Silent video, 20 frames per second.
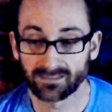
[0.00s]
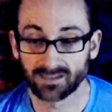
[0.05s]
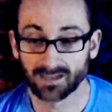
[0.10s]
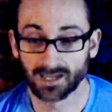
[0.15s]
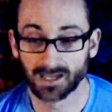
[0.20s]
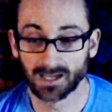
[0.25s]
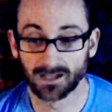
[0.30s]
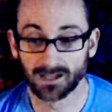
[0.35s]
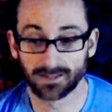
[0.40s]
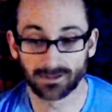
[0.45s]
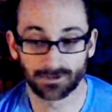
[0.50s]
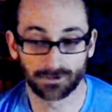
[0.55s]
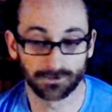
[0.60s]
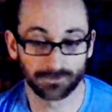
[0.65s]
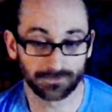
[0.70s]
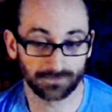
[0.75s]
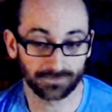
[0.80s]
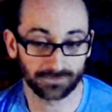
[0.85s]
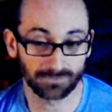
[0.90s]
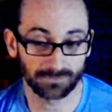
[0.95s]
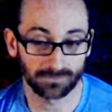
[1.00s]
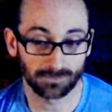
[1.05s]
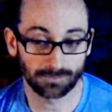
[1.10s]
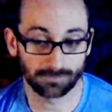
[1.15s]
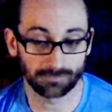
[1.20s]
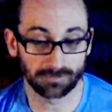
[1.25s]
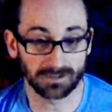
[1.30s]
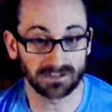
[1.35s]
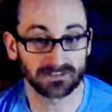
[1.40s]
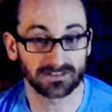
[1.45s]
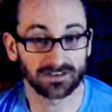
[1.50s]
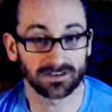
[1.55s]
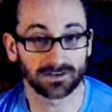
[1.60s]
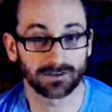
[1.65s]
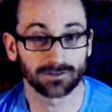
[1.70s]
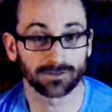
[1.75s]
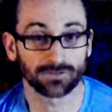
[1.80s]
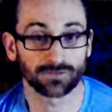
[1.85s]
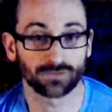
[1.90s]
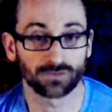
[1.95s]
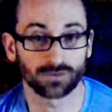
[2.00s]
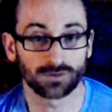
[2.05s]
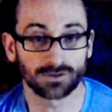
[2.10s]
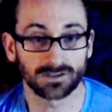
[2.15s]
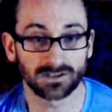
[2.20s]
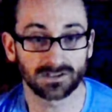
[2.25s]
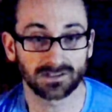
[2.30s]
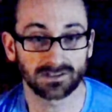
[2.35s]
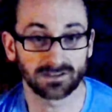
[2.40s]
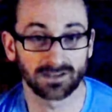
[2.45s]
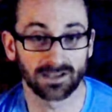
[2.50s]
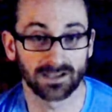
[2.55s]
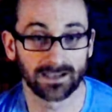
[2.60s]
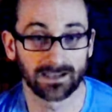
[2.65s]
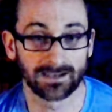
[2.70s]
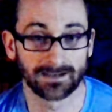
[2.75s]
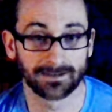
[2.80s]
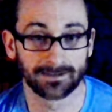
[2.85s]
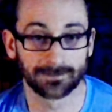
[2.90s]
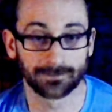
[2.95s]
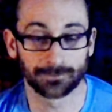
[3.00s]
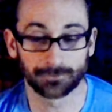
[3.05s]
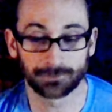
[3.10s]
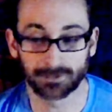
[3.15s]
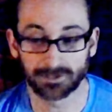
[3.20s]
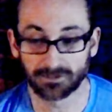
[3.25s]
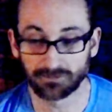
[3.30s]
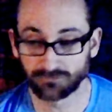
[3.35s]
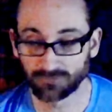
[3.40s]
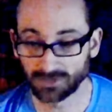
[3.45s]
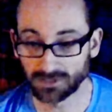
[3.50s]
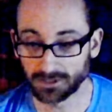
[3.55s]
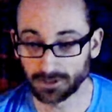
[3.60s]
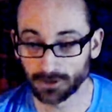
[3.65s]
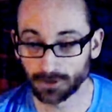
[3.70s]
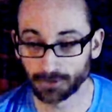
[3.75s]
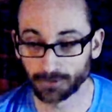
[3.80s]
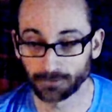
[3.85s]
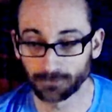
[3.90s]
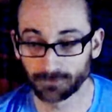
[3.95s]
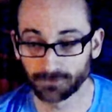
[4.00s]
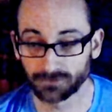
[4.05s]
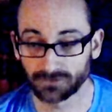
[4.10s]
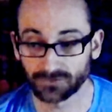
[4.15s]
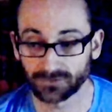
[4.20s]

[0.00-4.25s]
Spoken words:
There's 3 tiers for it, and you get videos